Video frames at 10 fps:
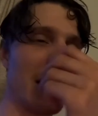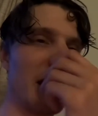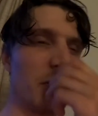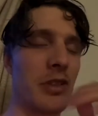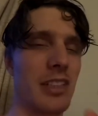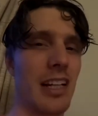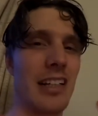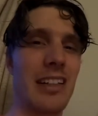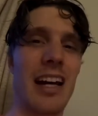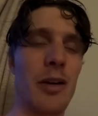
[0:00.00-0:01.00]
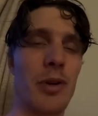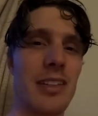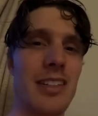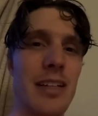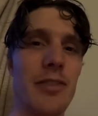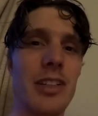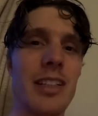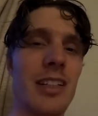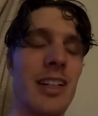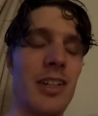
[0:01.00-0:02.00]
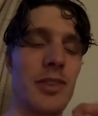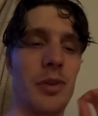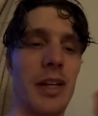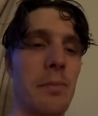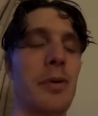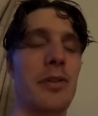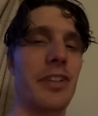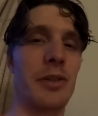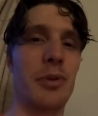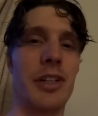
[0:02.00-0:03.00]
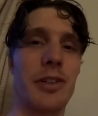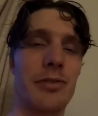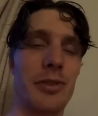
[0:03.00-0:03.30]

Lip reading: It was like around 70, so like perfect weather